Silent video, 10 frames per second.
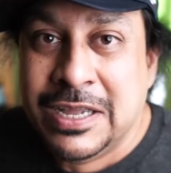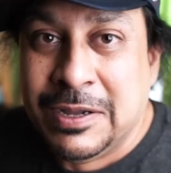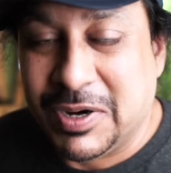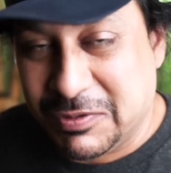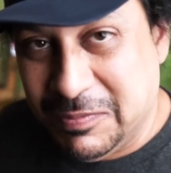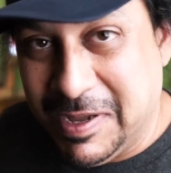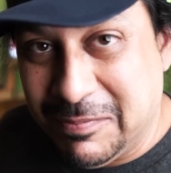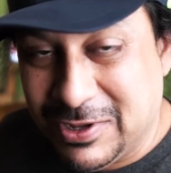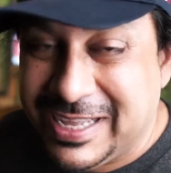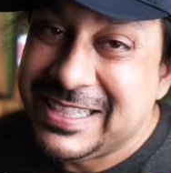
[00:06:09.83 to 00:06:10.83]
But
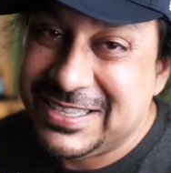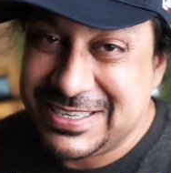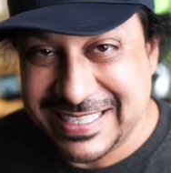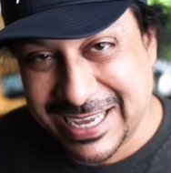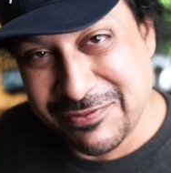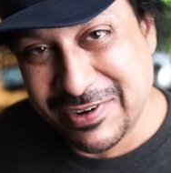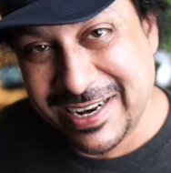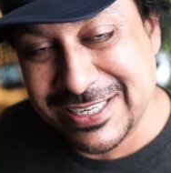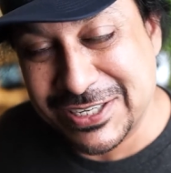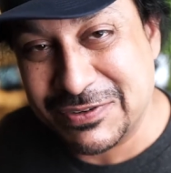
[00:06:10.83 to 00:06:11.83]
remember, this is not
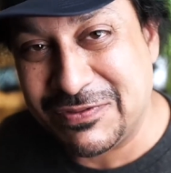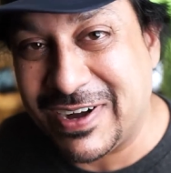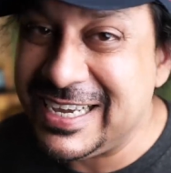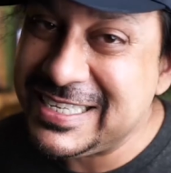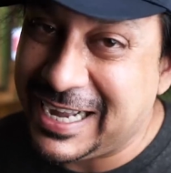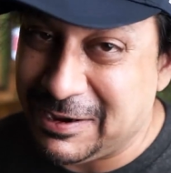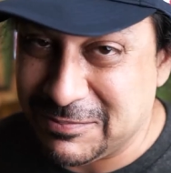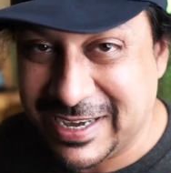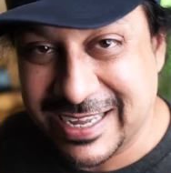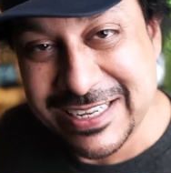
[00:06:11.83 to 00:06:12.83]
financial advice. I'm
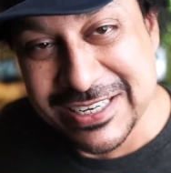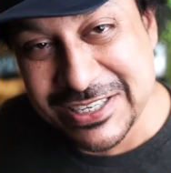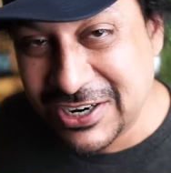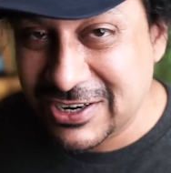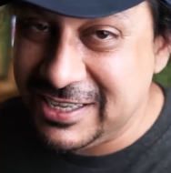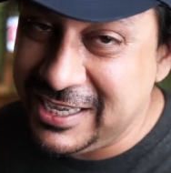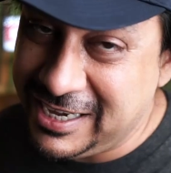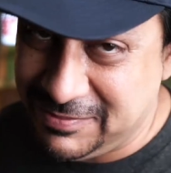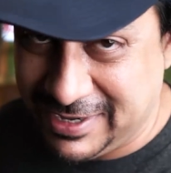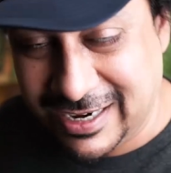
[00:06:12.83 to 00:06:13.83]
not an attorney.
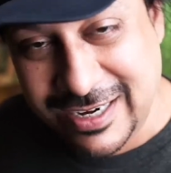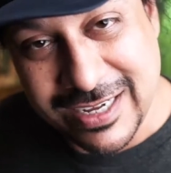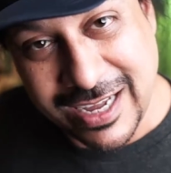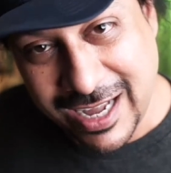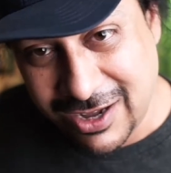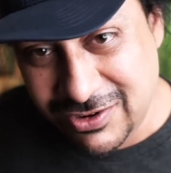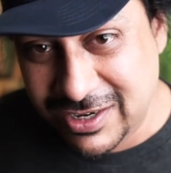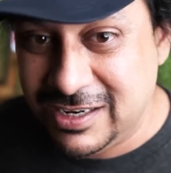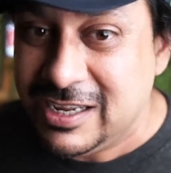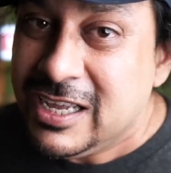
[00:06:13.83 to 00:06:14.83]
I'm not an
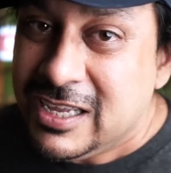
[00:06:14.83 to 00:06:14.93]
accountant.